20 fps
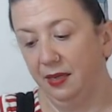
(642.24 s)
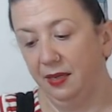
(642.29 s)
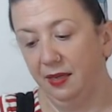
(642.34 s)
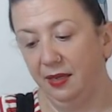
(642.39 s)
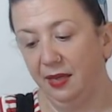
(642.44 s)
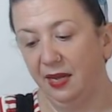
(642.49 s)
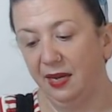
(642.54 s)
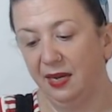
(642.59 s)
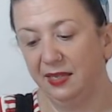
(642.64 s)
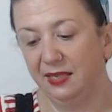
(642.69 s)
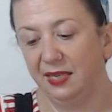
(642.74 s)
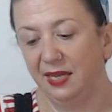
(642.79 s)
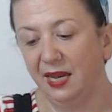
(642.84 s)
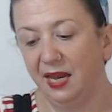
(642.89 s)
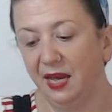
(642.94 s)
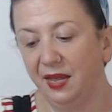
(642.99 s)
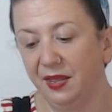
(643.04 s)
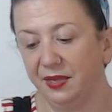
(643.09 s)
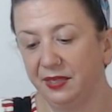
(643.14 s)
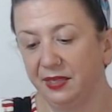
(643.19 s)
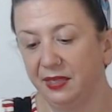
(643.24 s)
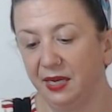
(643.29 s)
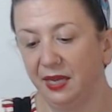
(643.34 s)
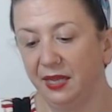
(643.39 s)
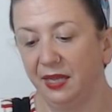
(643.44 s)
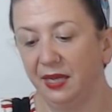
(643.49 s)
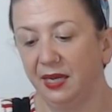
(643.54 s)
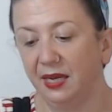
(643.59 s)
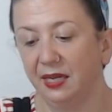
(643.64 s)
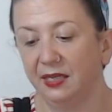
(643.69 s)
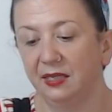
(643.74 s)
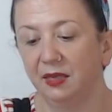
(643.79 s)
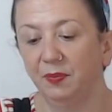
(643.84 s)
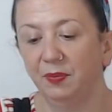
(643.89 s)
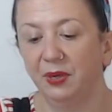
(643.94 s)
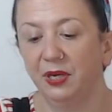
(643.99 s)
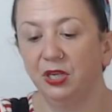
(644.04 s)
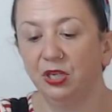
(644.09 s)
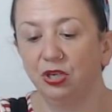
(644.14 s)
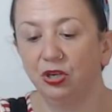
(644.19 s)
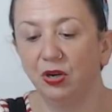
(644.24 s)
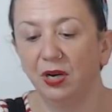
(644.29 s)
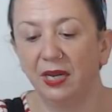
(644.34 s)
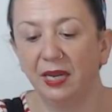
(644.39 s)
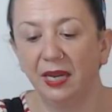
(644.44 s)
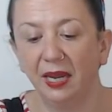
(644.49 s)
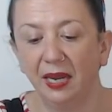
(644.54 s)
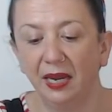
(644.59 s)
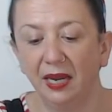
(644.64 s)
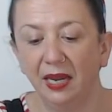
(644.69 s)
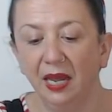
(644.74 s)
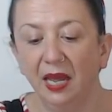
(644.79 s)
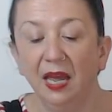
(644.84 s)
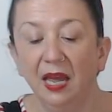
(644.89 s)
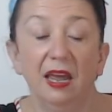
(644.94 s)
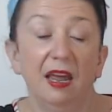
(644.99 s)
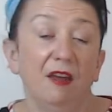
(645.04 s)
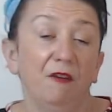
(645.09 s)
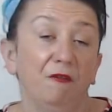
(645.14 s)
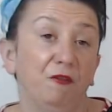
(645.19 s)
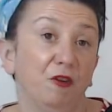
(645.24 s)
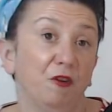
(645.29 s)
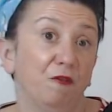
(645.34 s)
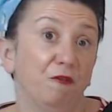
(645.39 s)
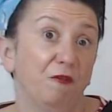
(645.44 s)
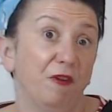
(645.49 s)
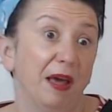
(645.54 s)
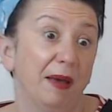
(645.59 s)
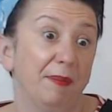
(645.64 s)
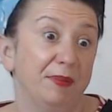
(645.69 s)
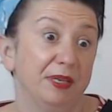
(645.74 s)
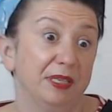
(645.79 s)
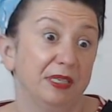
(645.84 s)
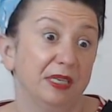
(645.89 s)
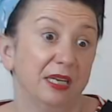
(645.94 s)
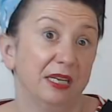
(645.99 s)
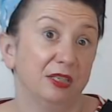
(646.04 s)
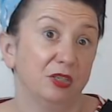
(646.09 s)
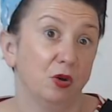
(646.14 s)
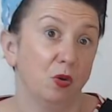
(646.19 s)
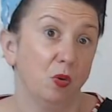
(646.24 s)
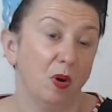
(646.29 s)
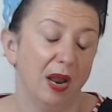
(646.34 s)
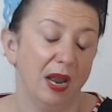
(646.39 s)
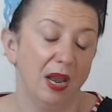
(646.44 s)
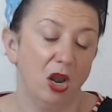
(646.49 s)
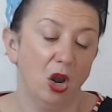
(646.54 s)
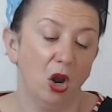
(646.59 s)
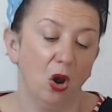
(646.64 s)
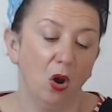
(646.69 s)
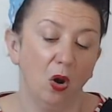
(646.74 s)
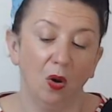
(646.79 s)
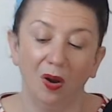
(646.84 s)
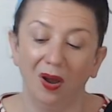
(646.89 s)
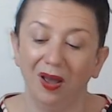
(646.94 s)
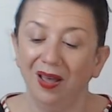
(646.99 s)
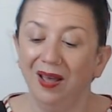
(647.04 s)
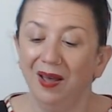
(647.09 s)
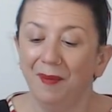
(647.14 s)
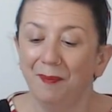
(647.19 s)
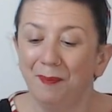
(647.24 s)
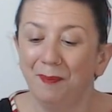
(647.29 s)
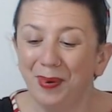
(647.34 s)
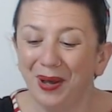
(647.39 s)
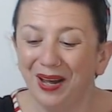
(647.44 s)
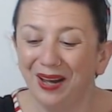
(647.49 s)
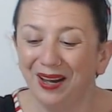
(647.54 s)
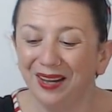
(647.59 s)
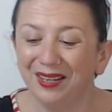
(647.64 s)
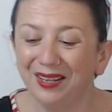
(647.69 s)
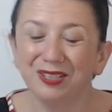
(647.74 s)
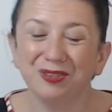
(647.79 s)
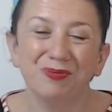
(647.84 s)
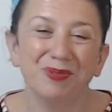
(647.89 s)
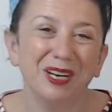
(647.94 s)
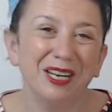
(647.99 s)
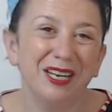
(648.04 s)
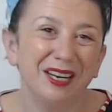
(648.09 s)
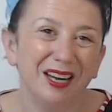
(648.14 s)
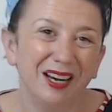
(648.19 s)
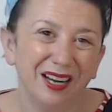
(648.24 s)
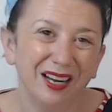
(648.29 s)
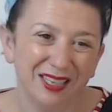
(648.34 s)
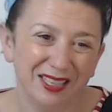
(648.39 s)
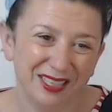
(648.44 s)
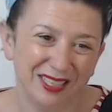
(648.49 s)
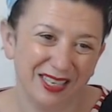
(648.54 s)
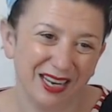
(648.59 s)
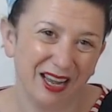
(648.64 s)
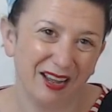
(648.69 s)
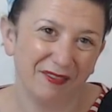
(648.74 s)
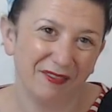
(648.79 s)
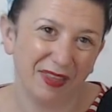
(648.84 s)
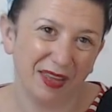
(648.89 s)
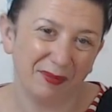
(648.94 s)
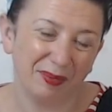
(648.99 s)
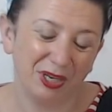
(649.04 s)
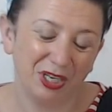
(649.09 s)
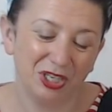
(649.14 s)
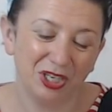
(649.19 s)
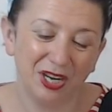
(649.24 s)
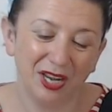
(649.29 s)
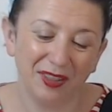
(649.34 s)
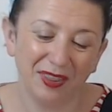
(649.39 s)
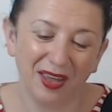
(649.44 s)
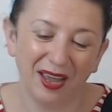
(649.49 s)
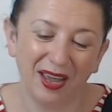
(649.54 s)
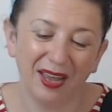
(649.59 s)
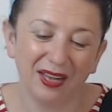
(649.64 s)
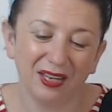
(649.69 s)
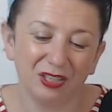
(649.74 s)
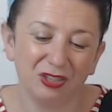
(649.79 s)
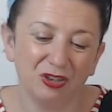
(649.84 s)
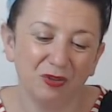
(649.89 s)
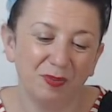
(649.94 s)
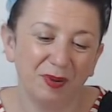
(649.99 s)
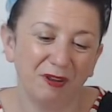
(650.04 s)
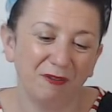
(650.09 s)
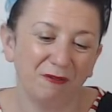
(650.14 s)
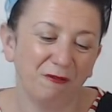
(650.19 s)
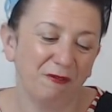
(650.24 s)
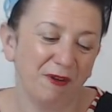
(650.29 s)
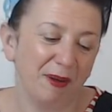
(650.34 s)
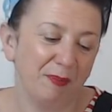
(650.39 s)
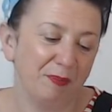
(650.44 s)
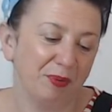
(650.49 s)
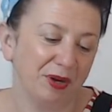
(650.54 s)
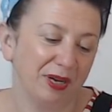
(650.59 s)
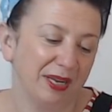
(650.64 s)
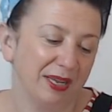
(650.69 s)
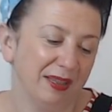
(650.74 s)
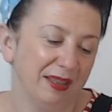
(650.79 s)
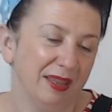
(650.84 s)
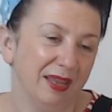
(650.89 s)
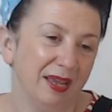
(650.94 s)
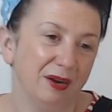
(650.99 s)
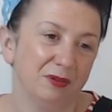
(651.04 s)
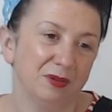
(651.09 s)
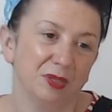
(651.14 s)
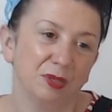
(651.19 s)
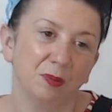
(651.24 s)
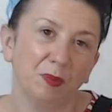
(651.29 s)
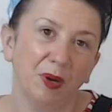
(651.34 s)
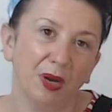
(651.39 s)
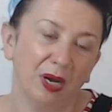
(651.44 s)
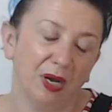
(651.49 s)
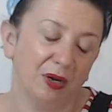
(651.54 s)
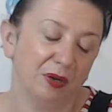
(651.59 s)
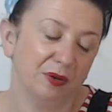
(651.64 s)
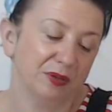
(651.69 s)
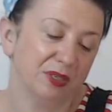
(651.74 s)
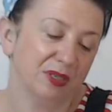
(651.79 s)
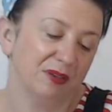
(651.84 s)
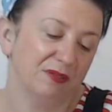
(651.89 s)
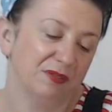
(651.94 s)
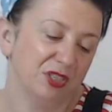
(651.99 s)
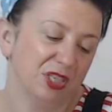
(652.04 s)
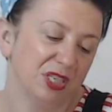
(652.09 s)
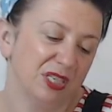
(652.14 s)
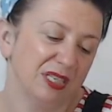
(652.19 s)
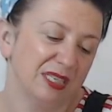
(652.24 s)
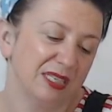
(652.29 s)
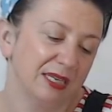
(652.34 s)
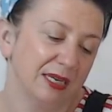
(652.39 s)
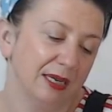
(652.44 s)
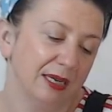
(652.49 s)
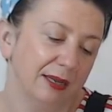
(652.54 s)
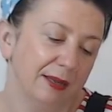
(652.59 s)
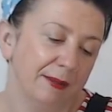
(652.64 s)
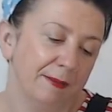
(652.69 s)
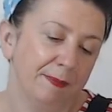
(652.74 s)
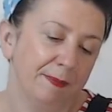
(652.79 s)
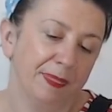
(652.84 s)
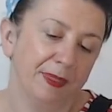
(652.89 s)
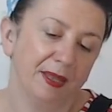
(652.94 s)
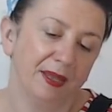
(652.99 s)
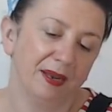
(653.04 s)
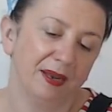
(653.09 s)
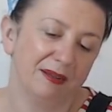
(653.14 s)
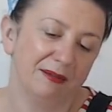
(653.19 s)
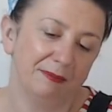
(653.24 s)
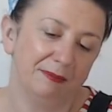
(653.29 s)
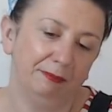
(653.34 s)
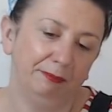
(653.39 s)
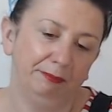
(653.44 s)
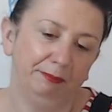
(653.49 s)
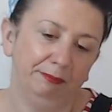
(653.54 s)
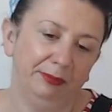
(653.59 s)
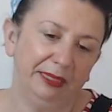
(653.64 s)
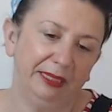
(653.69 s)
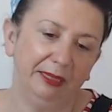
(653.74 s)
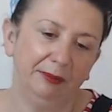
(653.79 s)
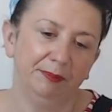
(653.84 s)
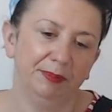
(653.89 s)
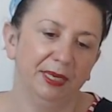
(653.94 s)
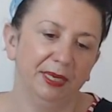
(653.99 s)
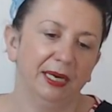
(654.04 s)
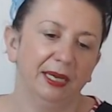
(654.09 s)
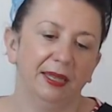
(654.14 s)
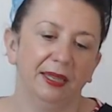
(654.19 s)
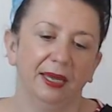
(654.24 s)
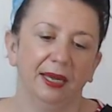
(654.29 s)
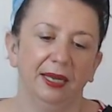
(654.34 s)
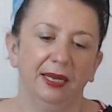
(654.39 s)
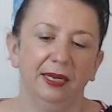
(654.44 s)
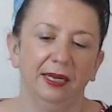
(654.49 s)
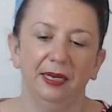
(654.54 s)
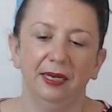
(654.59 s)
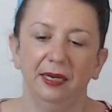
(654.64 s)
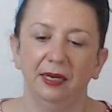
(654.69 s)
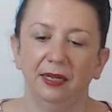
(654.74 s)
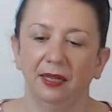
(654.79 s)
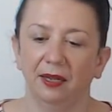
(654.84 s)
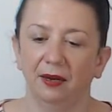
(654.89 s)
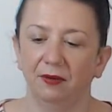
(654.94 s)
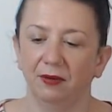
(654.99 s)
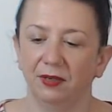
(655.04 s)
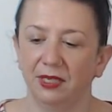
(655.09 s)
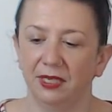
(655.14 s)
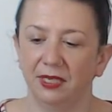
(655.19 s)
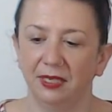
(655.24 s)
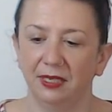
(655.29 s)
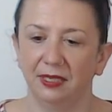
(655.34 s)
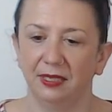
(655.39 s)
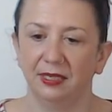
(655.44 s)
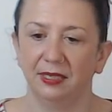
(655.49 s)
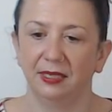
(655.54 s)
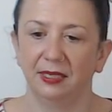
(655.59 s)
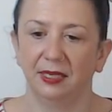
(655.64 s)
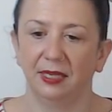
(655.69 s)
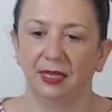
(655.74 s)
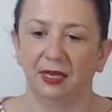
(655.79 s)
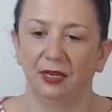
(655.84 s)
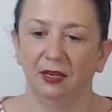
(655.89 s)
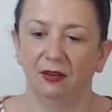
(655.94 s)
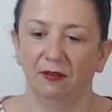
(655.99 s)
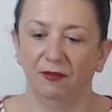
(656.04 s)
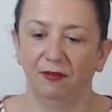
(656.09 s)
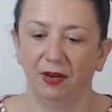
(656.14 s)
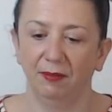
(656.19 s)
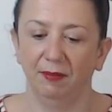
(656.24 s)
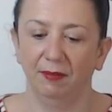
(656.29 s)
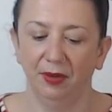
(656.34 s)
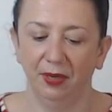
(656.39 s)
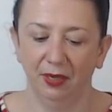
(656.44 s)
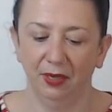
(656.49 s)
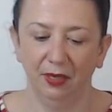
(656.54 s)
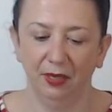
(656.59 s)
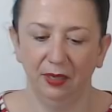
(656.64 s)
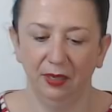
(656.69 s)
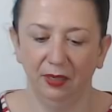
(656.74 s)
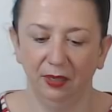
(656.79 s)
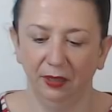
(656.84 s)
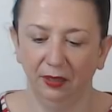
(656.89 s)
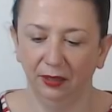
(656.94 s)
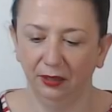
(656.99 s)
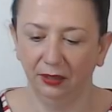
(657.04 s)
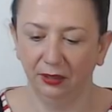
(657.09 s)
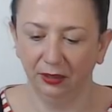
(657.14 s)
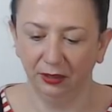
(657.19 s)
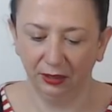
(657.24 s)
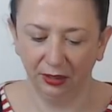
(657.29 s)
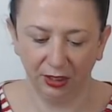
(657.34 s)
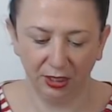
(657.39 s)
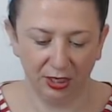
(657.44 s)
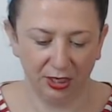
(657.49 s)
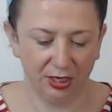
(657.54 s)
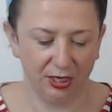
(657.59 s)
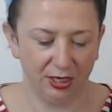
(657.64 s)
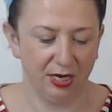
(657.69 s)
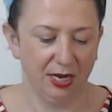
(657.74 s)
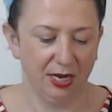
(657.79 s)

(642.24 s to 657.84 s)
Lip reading: And it's the other side that gets a bit tricky if your flap is quite long. But it's really nice to have that because you get that extra bit of fabric in there as well. So I'm just going to manipulate that in. There it is. Thank you very much.